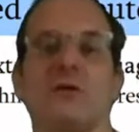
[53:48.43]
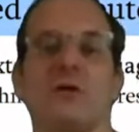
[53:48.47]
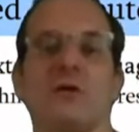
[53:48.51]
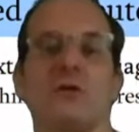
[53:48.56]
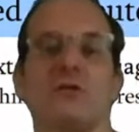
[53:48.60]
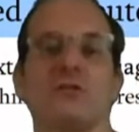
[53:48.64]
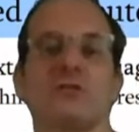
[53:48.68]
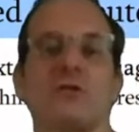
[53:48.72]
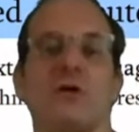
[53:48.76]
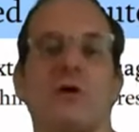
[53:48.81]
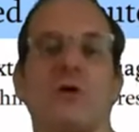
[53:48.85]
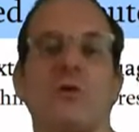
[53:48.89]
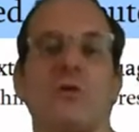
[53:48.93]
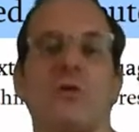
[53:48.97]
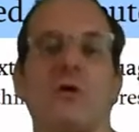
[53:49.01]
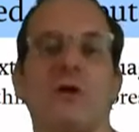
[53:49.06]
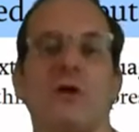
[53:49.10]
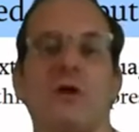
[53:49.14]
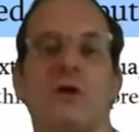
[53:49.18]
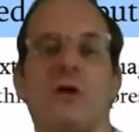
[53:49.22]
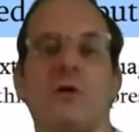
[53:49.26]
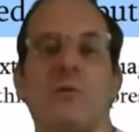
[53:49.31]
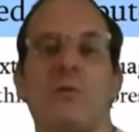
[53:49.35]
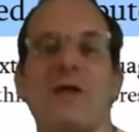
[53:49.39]
So
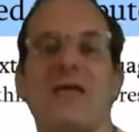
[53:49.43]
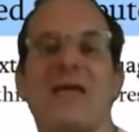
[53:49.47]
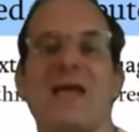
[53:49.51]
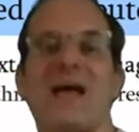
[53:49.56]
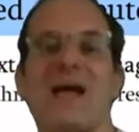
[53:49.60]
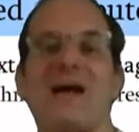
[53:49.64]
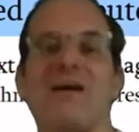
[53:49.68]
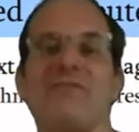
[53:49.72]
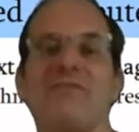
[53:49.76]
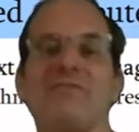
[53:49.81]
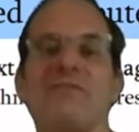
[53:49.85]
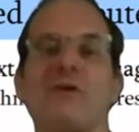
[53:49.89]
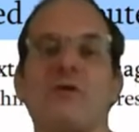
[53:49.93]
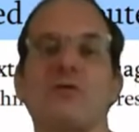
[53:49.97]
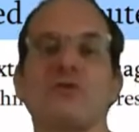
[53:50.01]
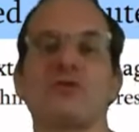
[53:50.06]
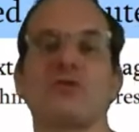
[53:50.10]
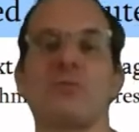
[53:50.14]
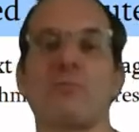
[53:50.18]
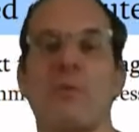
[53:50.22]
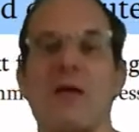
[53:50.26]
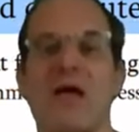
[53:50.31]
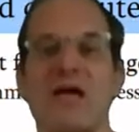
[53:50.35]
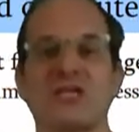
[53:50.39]
we have no
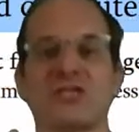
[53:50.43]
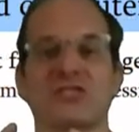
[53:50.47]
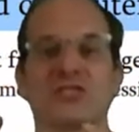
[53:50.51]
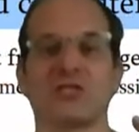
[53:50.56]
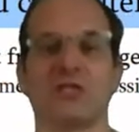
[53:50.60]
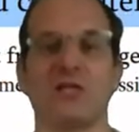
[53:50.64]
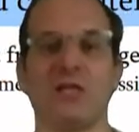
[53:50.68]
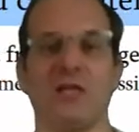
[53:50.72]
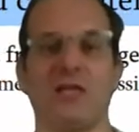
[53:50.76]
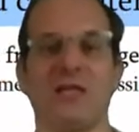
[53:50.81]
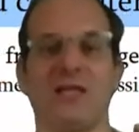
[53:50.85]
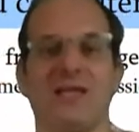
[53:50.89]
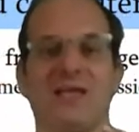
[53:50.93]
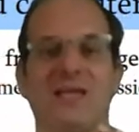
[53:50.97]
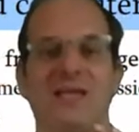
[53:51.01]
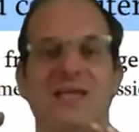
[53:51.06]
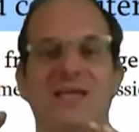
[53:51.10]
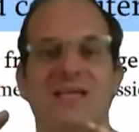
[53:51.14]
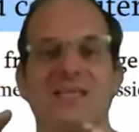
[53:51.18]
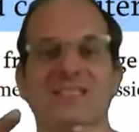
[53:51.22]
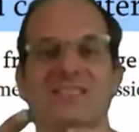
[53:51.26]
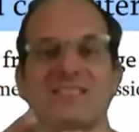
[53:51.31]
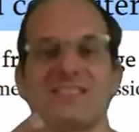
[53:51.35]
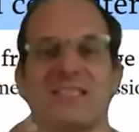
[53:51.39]
special
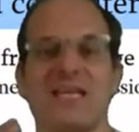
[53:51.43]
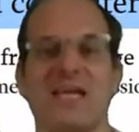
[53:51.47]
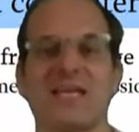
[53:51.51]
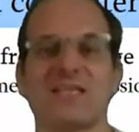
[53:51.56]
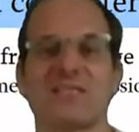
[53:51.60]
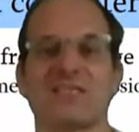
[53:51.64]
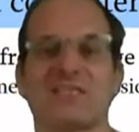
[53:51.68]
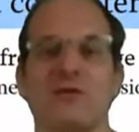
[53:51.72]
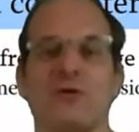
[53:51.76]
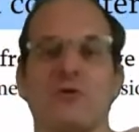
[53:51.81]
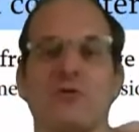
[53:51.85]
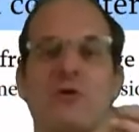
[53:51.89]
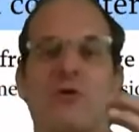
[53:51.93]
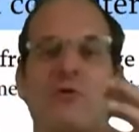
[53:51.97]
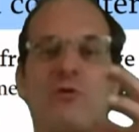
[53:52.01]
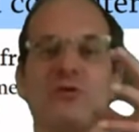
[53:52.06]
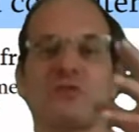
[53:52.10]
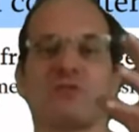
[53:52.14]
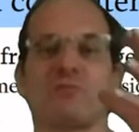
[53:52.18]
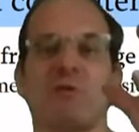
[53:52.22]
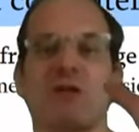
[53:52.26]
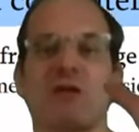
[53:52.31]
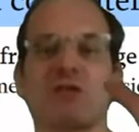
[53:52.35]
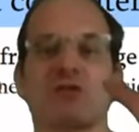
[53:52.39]
set, so no
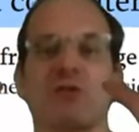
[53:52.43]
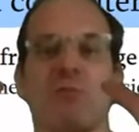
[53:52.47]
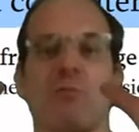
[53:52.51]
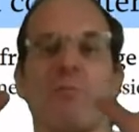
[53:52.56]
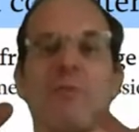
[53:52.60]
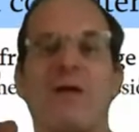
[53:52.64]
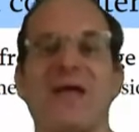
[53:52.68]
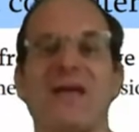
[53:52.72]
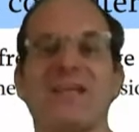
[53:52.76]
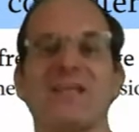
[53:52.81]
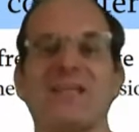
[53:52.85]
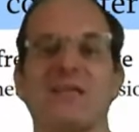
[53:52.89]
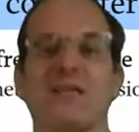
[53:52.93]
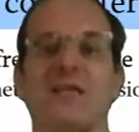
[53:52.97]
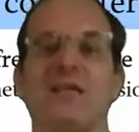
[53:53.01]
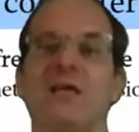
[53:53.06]
special pattern